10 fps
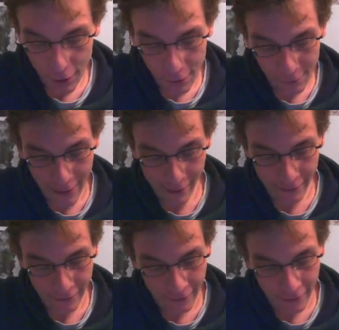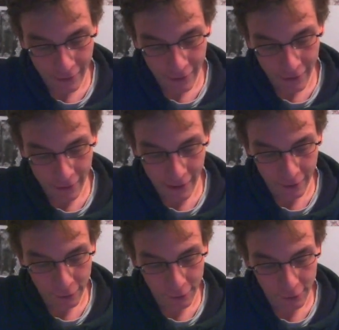Alright.
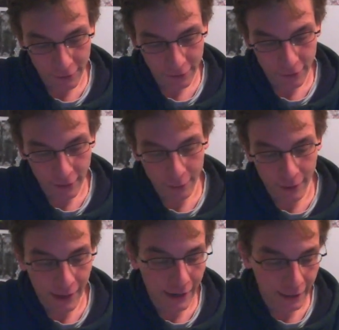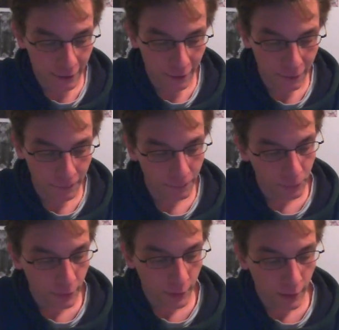Next on the list is Hanna.
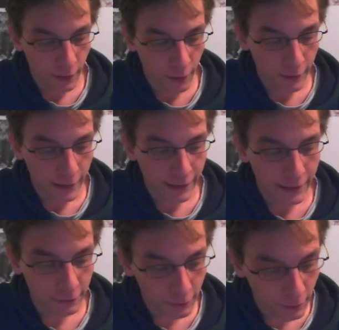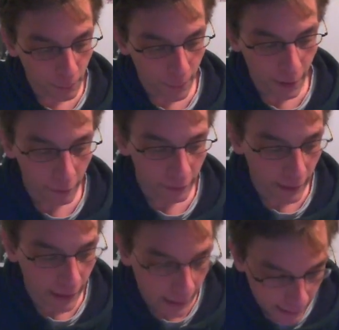Okay, this is about
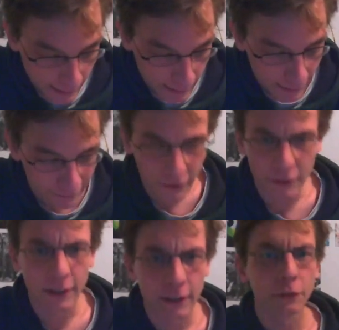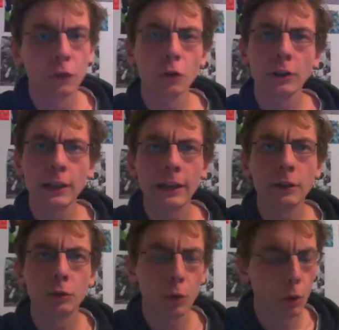a I think like a
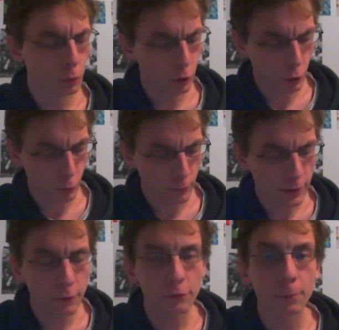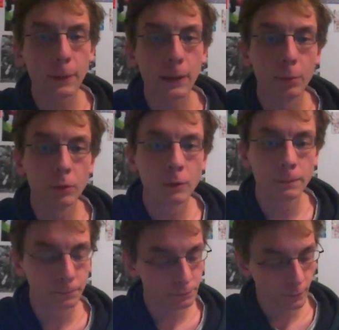thirteen year old who kills people
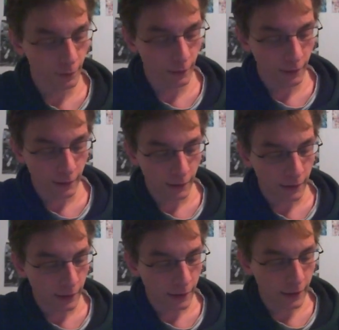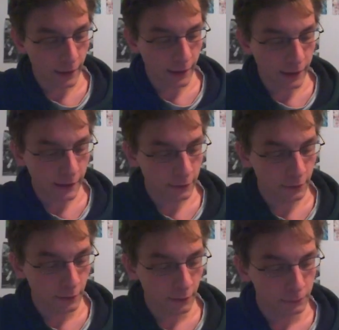
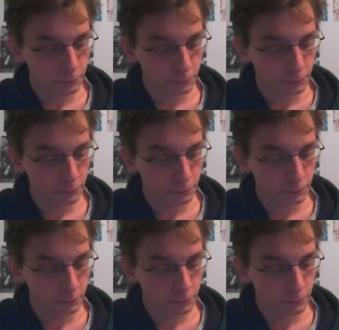and